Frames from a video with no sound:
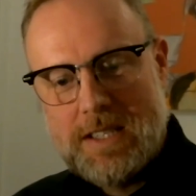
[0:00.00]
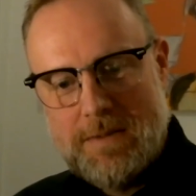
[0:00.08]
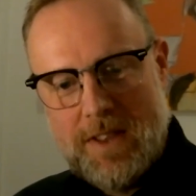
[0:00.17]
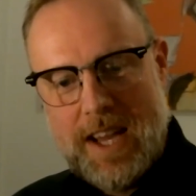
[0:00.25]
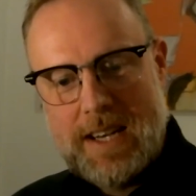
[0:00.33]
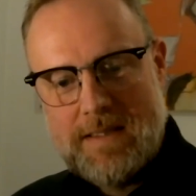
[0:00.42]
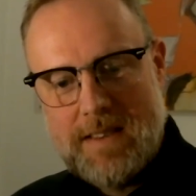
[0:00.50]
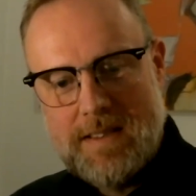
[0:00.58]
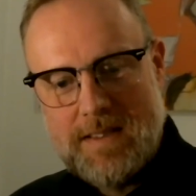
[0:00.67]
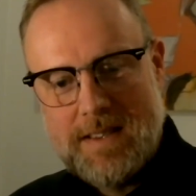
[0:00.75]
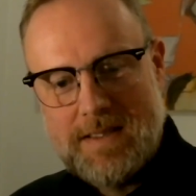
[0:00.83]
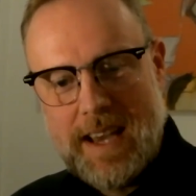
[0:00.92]
for that is, is,
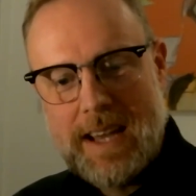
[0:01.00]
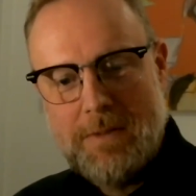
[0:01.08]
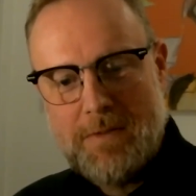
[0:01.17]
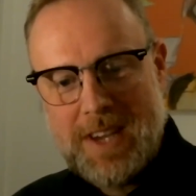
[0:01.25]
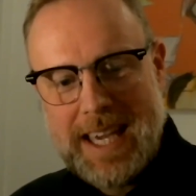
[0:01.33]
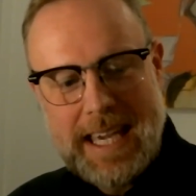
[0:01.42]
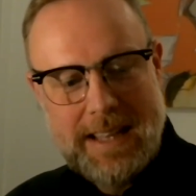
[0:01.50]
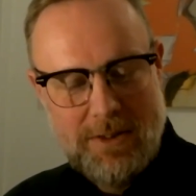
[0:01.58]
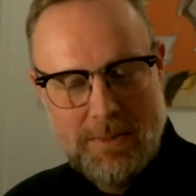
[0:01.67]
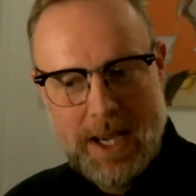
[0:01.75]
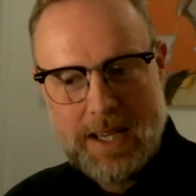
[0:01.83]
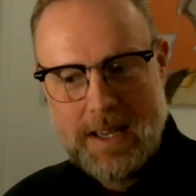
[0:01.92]
is kind of key to
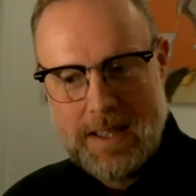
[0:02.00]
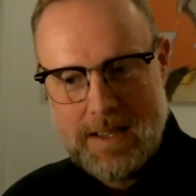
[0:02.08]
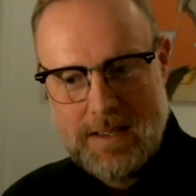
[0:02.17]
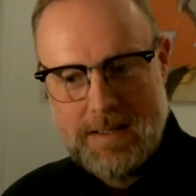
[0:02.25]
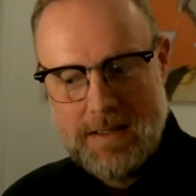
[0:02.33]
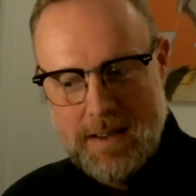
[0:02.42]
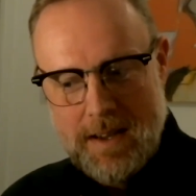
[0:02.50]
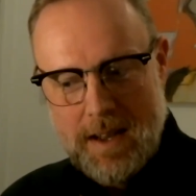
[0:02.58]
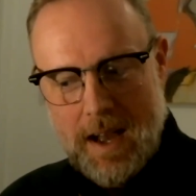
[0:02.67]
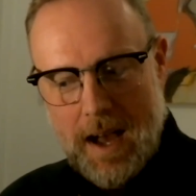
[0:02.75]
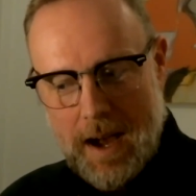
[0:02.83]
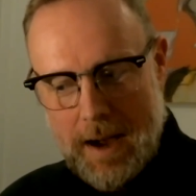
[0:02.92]
making this
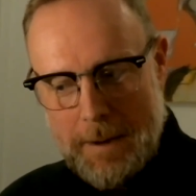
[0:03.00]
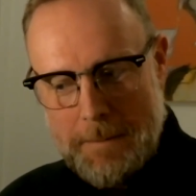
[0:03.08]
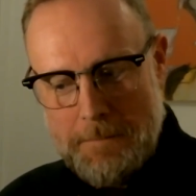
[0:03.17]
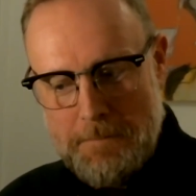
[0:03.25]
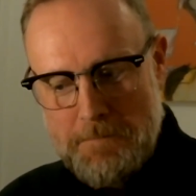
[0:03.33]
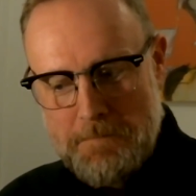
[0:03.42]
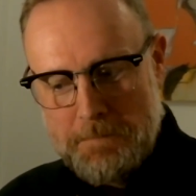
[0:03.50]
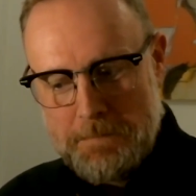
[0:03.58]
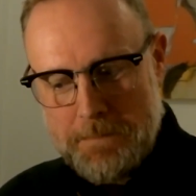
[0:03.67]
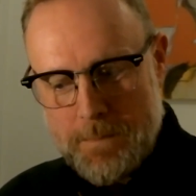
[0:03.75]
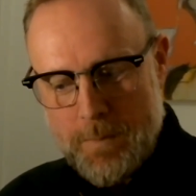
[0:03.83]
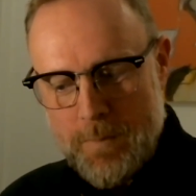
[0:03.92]
um,
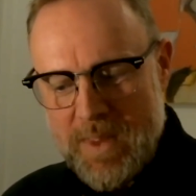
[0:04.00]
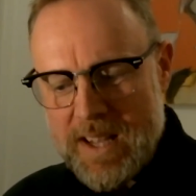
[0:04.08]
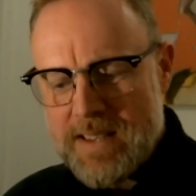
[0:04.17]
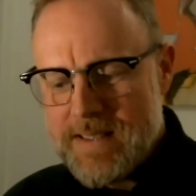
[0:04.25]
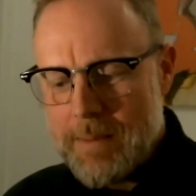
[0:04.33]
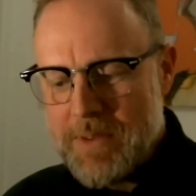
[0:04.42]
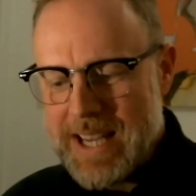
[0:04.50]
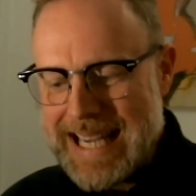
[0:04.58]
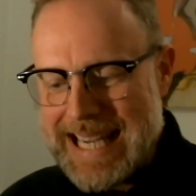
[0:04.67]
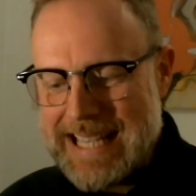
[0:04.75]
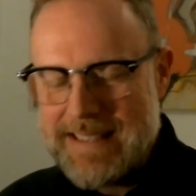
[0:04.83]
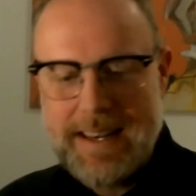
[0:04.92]
something
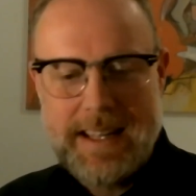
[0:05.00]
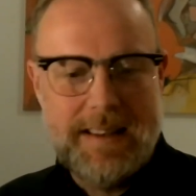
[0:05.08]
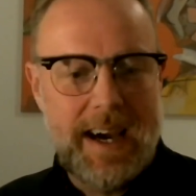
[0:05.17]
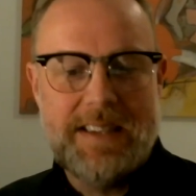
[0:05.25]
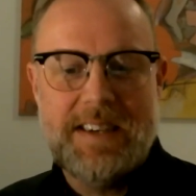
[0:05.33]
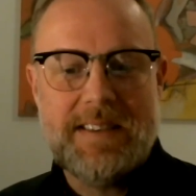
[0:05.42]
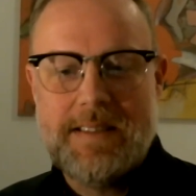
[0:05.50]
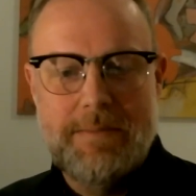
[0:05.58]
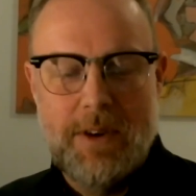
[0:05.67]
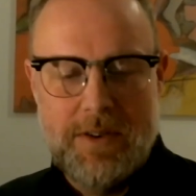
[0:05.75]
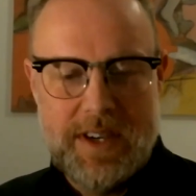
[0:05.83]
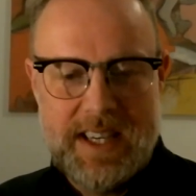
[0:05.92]
easily
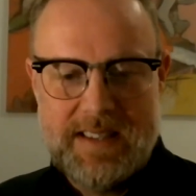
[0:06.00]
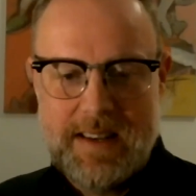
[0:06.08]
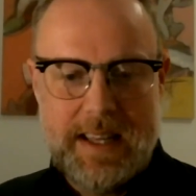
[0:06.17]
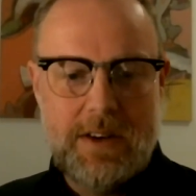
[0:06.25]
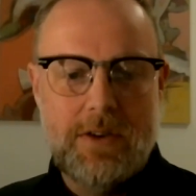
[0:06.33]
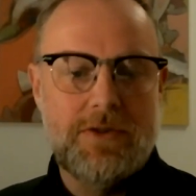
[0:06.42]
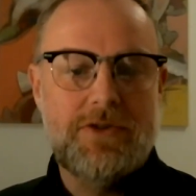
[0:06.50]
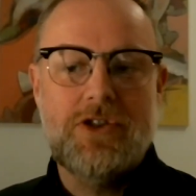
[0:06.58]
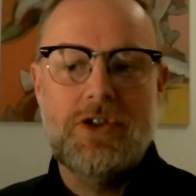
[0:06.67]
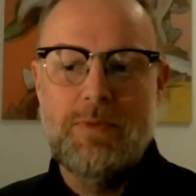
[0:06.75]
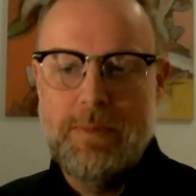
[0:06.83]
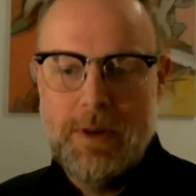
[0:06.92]
digestible or easily
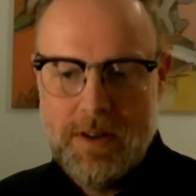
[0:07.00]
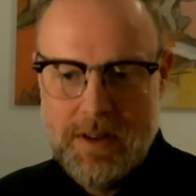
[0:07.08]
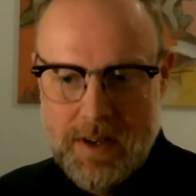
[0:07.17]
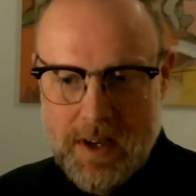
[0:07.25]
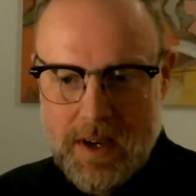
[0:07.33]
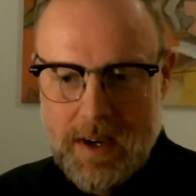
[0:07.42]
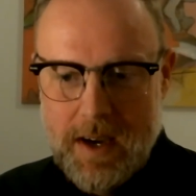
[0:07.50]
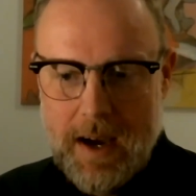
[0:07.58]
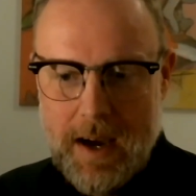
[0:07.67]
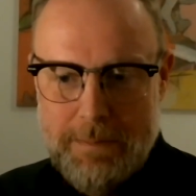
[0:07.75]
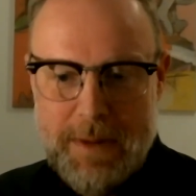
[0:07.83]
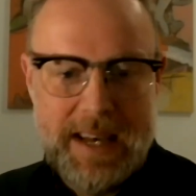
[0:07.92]
consumable
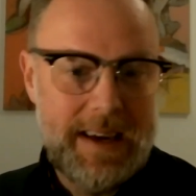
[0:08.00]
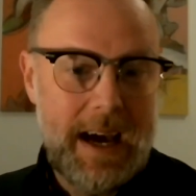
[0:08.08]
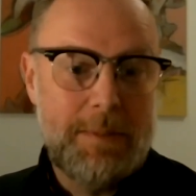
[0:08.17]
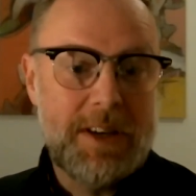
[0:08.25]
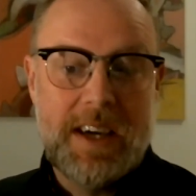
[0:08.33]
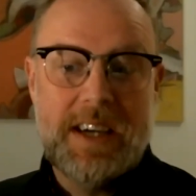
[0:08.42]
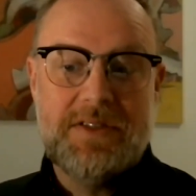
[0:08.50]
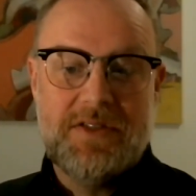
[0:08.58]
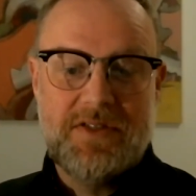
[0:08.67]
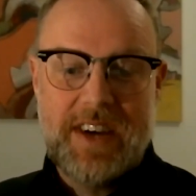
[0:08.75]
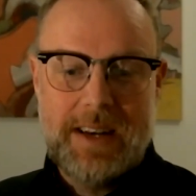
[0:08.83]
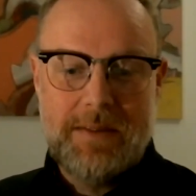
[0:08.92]
uh, by the application
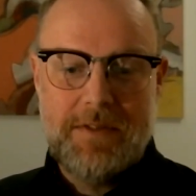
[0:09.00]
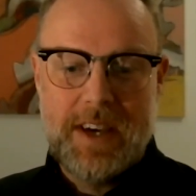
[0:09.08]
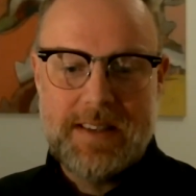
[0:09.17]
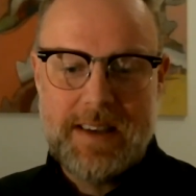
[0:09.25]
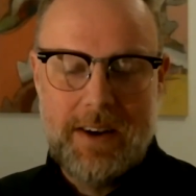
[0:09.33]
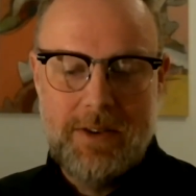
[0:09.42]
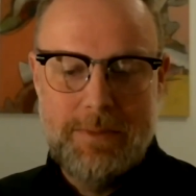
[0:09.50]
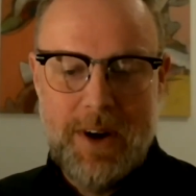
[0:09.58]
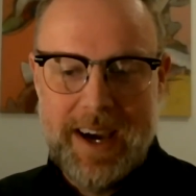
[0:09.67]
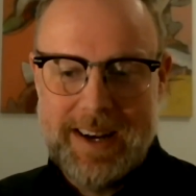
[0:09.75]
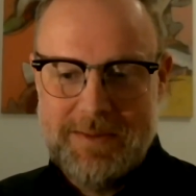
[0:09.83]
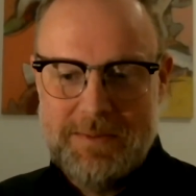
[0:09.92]
side of things. I don't know,
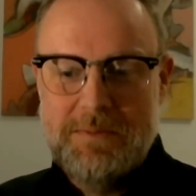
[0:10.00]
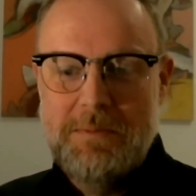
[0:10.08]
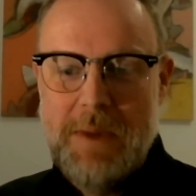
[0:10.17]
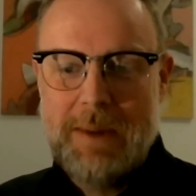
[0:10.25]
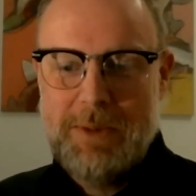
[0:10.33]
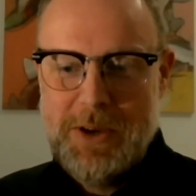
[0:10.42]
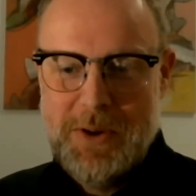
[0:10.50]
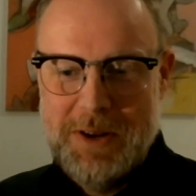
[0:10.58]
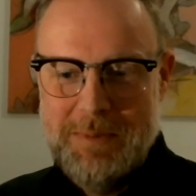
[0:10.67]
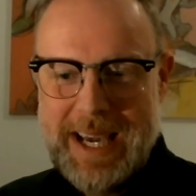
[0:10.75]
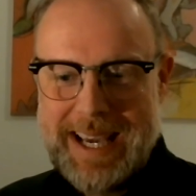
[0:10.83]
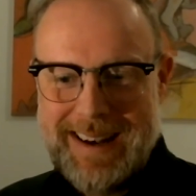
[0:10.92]
Brian, maybe you
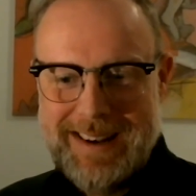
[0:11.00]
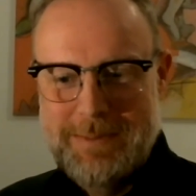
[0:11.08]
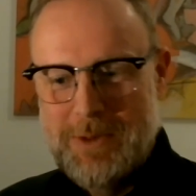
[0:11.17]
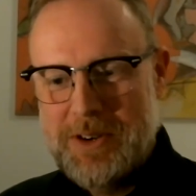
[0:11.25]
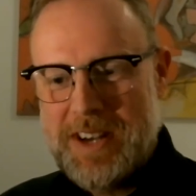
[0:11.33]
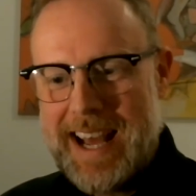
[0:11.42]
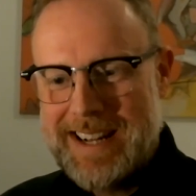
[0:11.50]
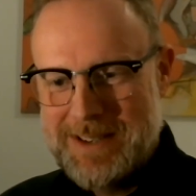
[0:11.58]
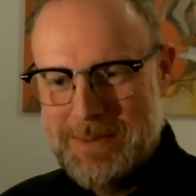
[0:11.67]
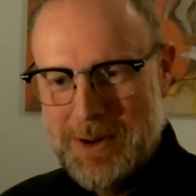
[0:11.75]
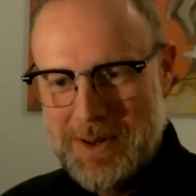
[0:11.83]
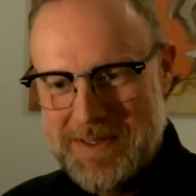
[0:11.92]
can make it a little more
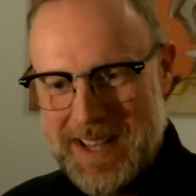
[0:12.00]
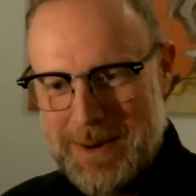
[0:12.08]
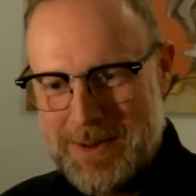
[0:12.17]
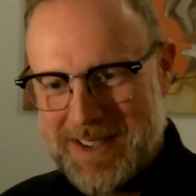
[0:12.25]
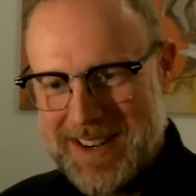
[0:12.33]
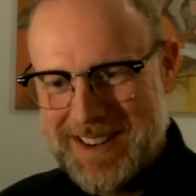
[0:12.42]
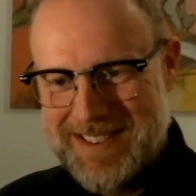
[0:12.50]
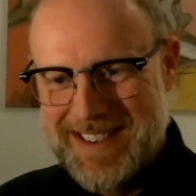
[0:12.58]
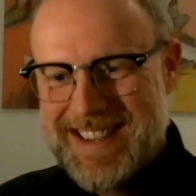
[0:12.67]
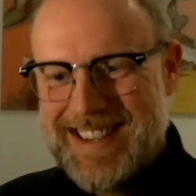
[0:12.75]
tangible. That was a little